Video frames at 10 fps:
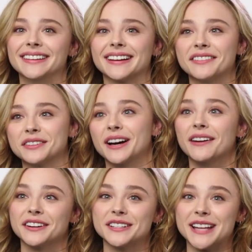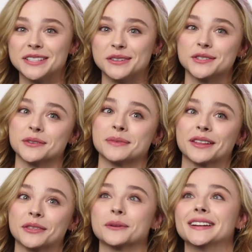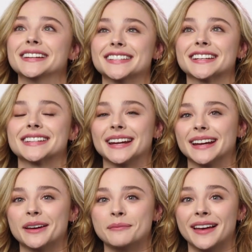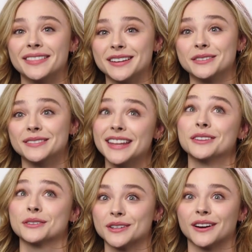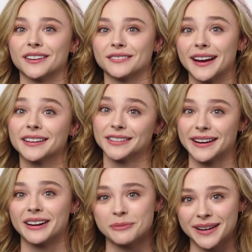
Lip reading: they're gonna have to cover your tattoos from like 3 to 6 a.m. and then you'll start regular hair and